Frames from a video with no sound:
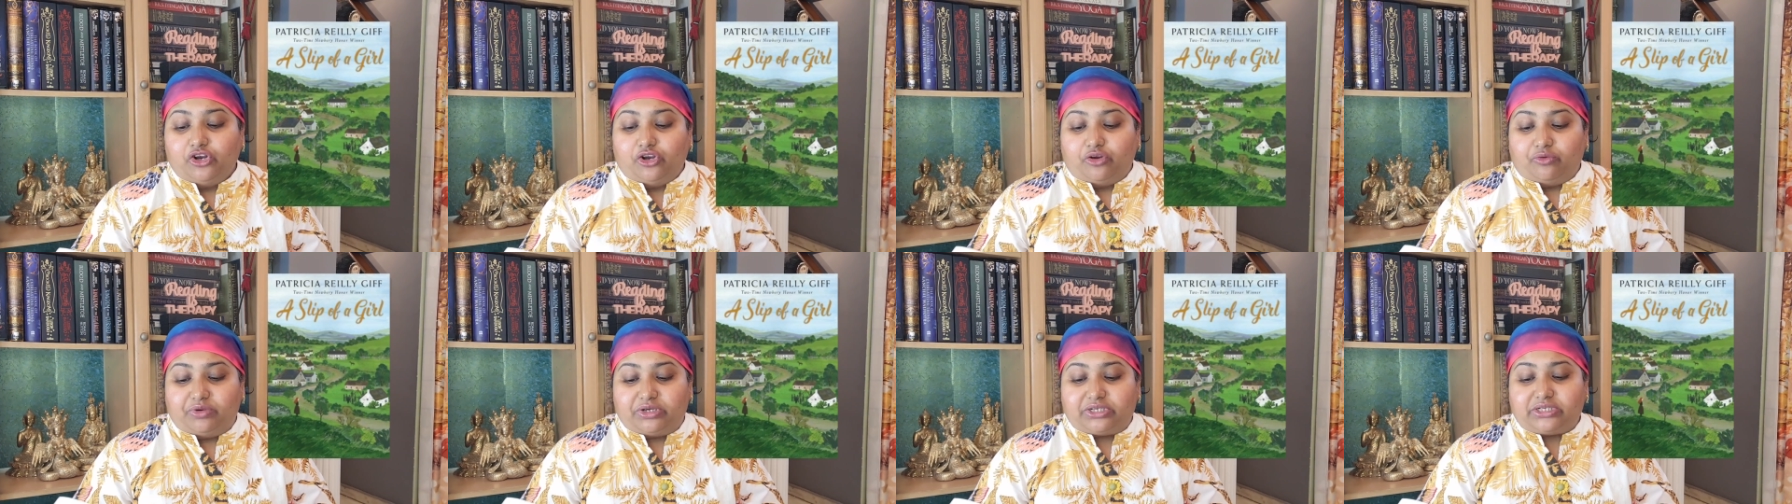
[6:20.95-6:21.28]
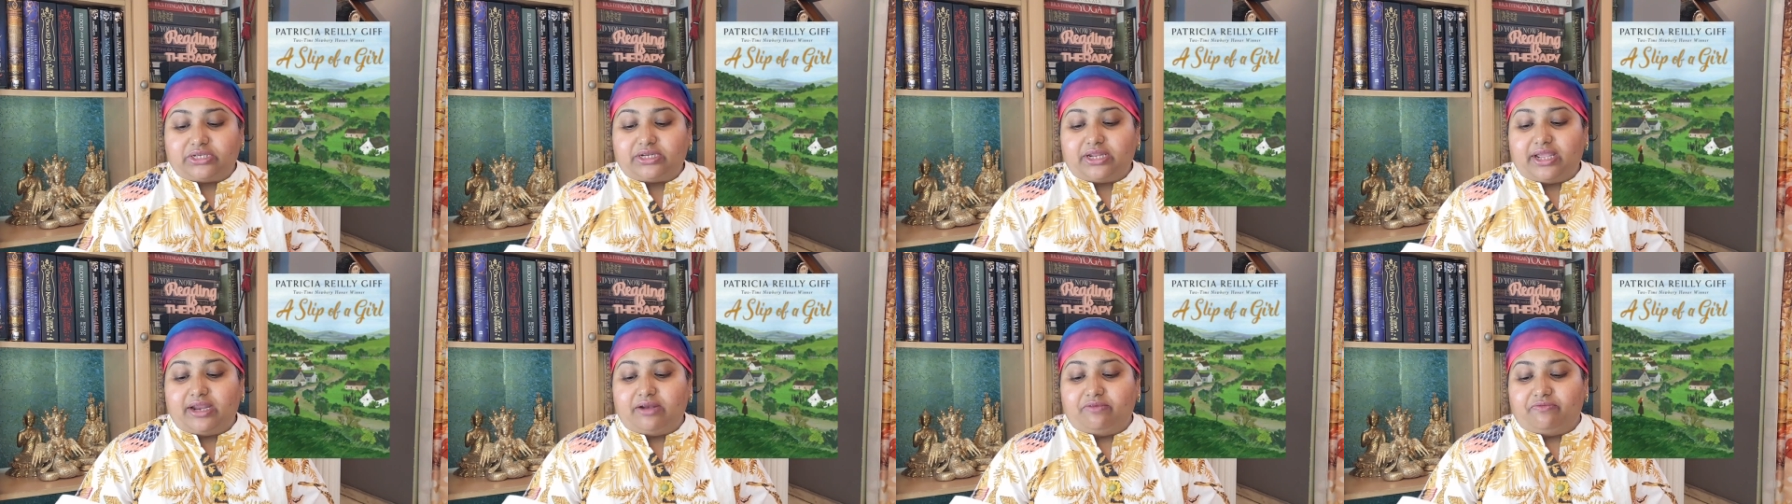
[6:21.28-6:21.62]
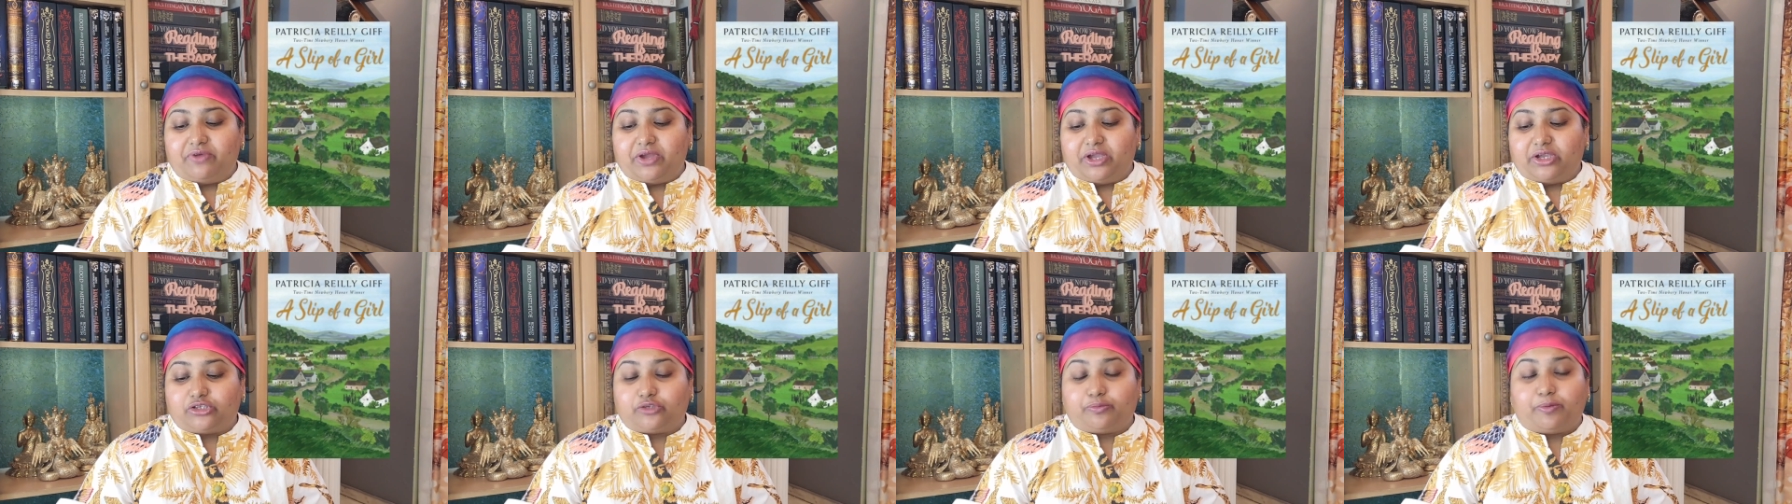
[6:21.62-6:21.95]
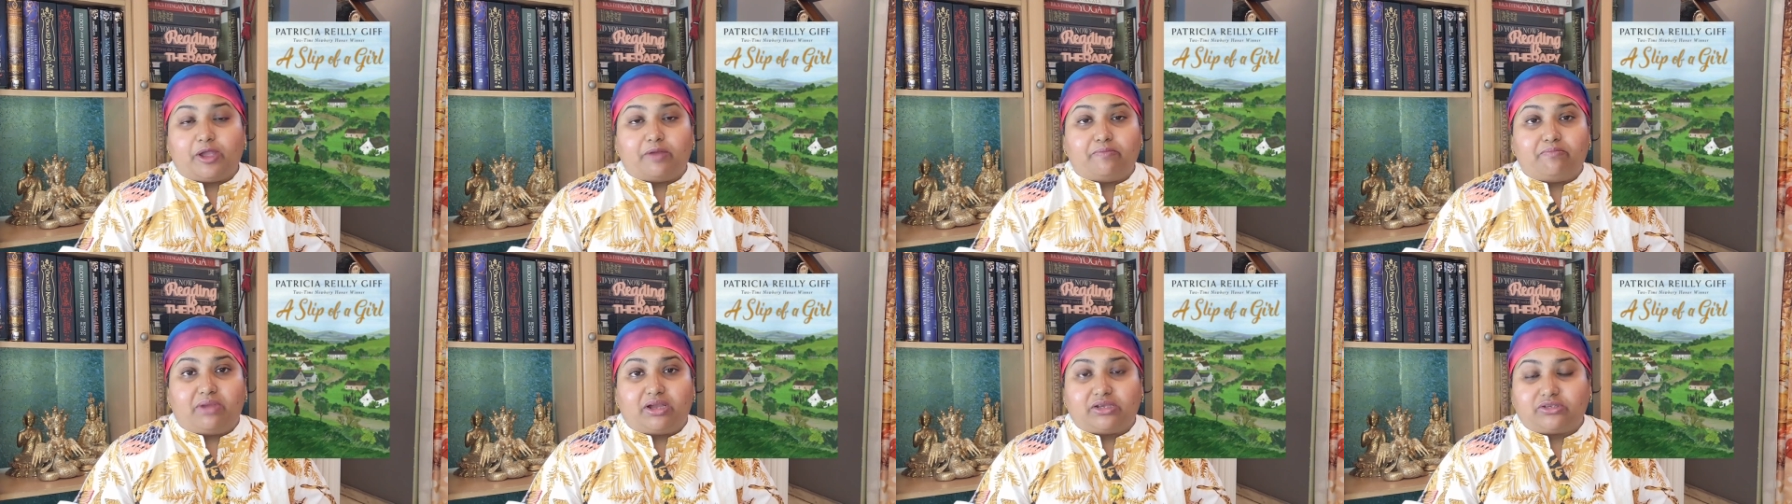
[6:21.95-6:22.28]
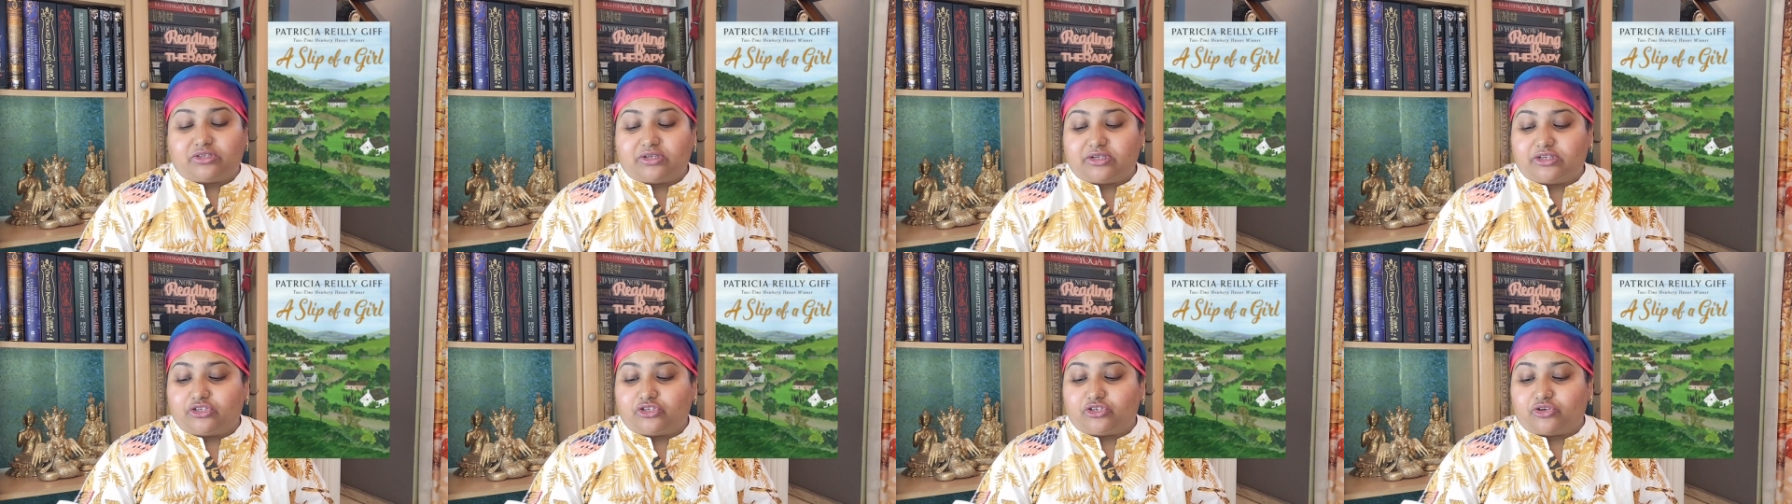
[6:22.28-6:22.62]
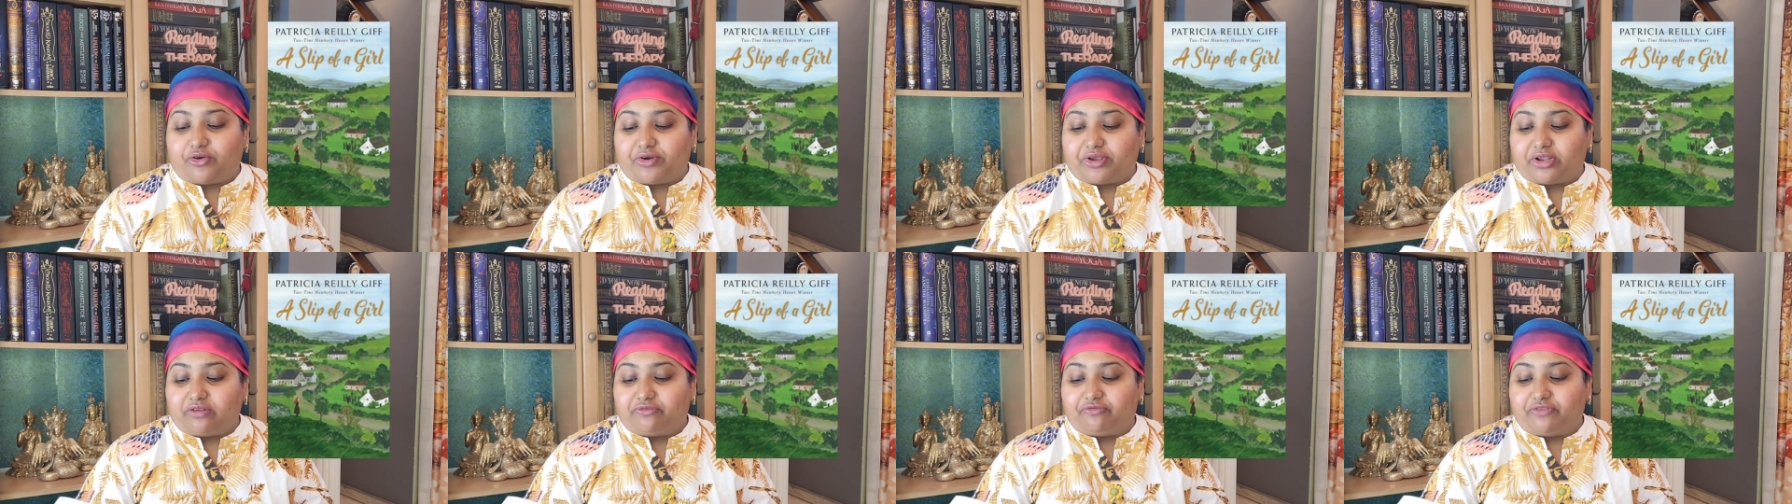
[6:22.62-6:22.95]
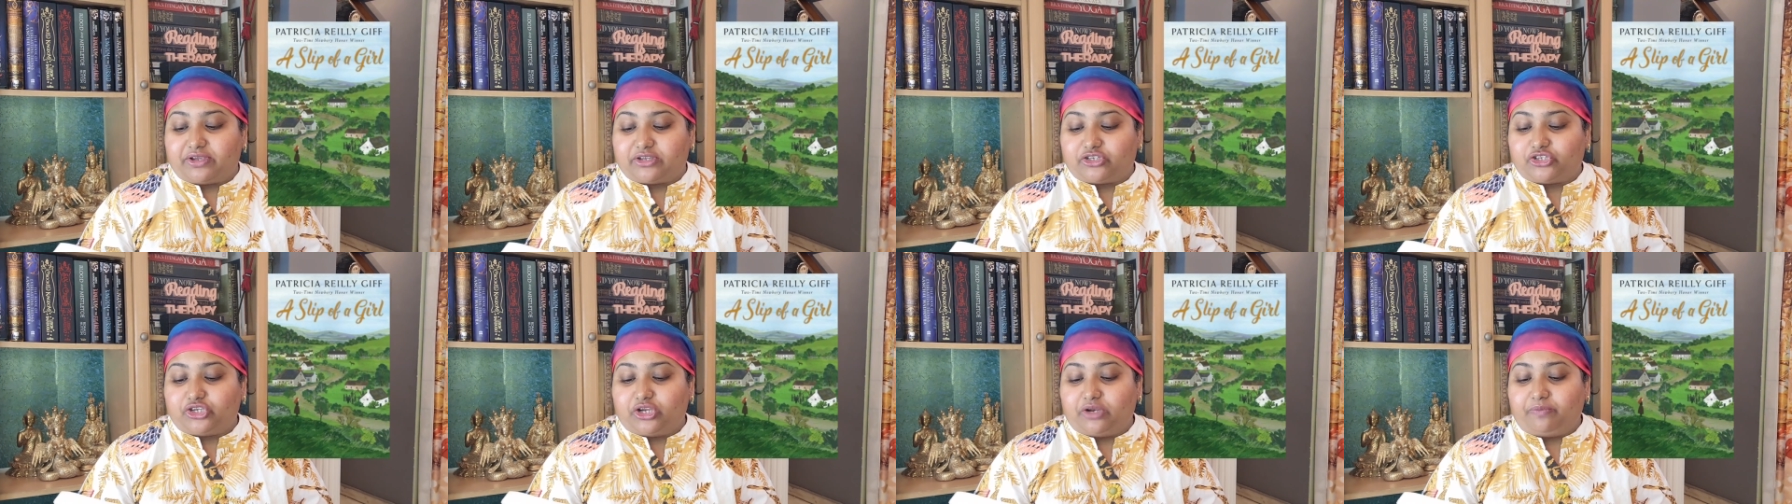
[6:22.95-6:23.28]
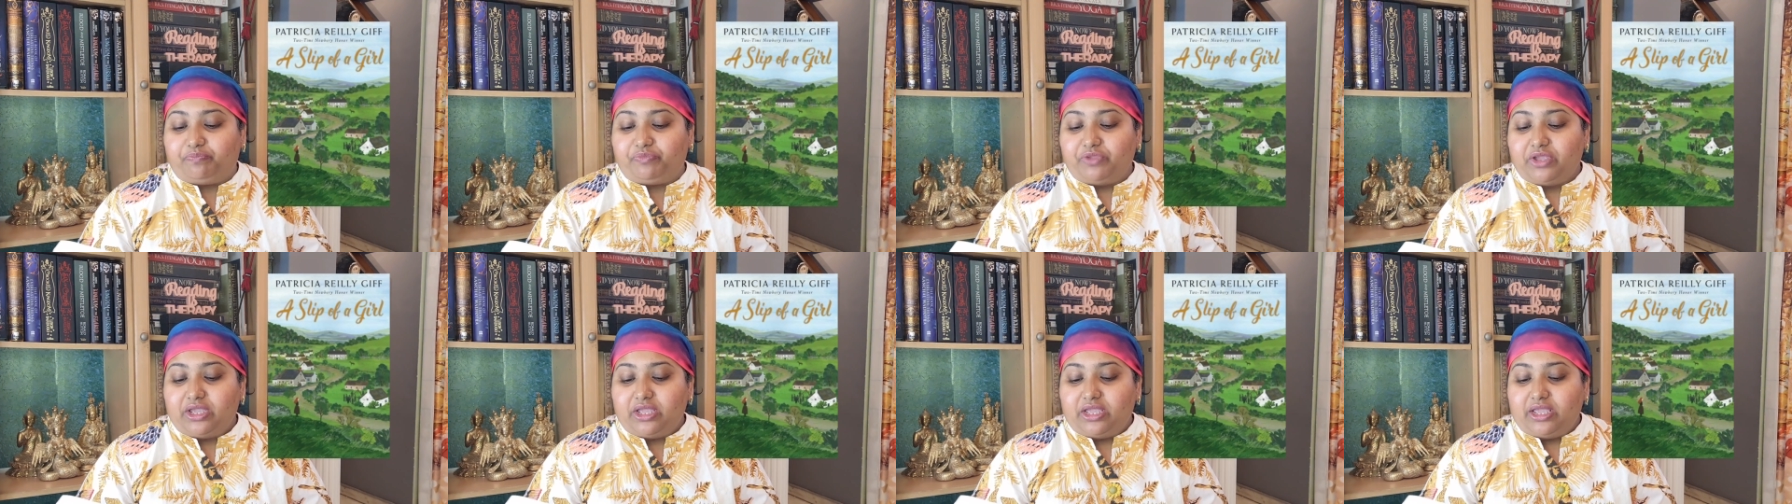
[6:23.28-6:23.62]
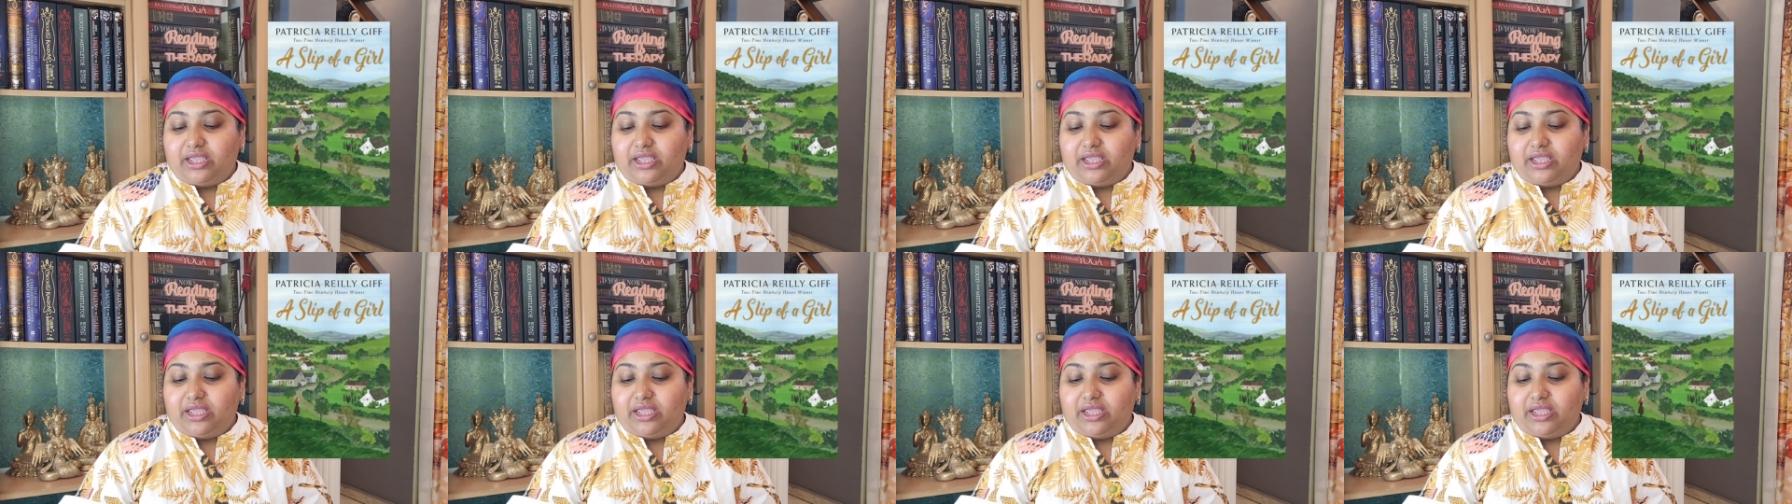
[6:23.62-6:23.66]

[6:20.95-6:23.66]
Written in verse by a master historical fiction,